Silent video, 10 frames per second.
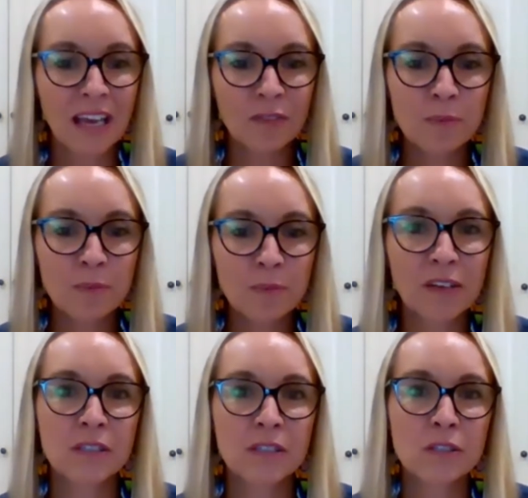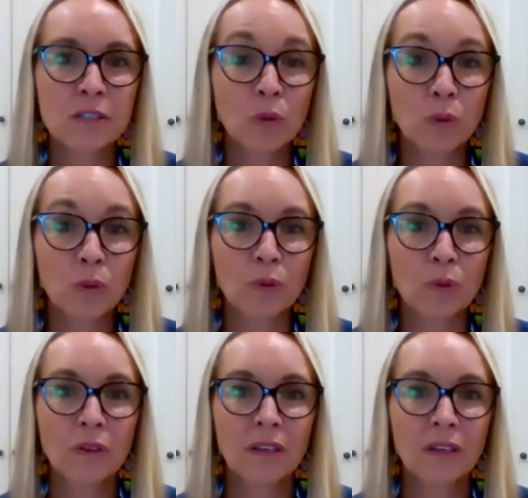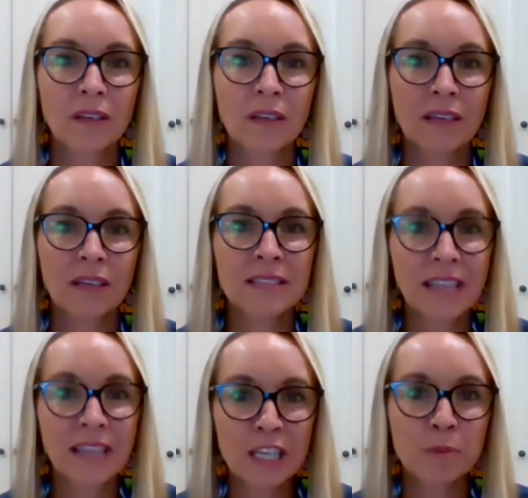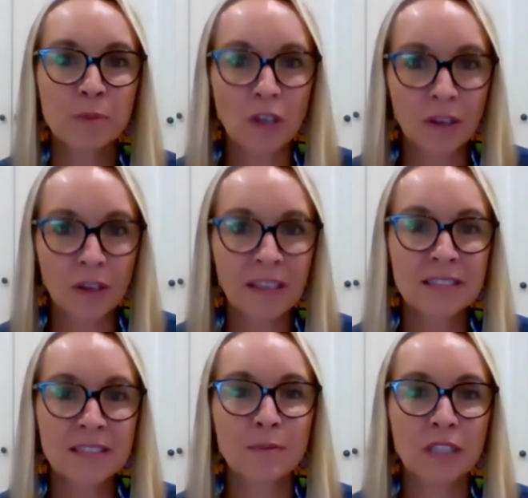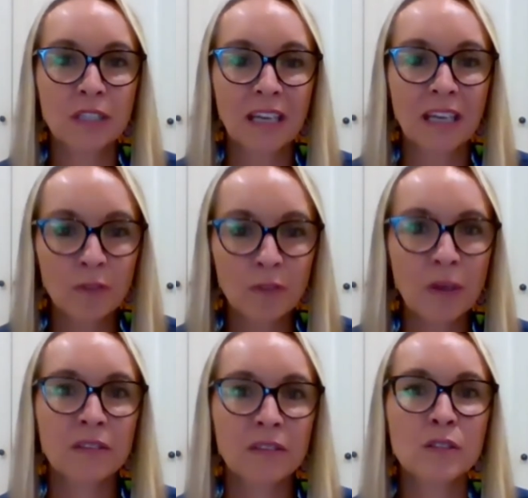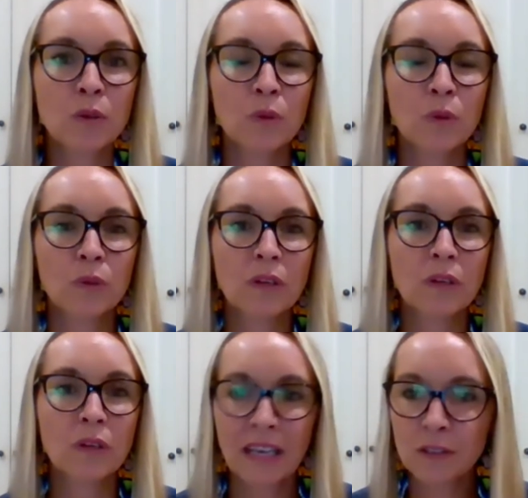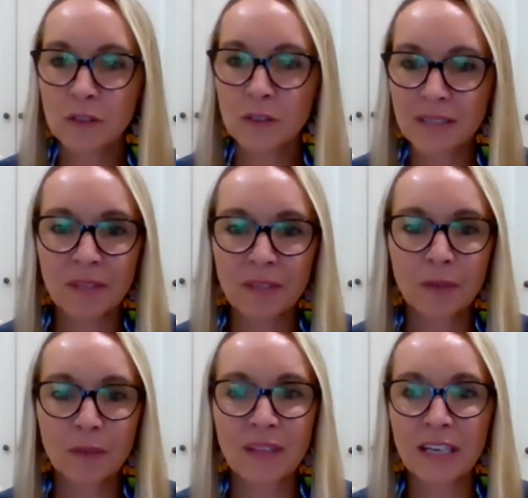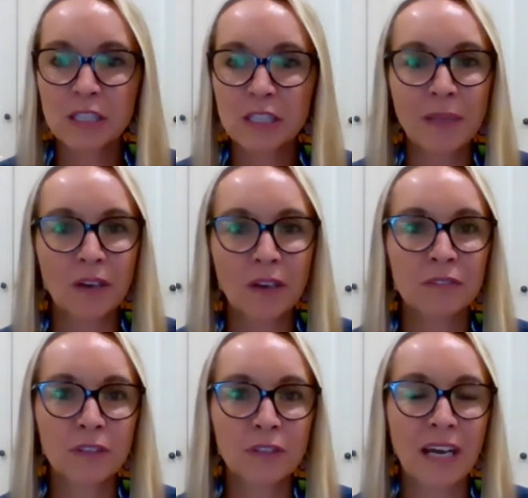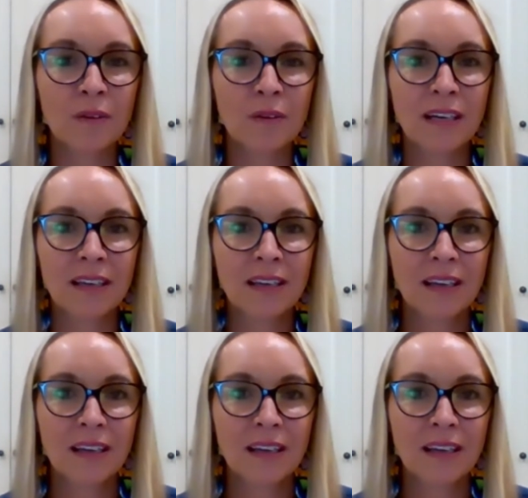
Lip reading: Everybody on this call is an expert on their subject. Everybody on this call can do something where they can speak on for an hour.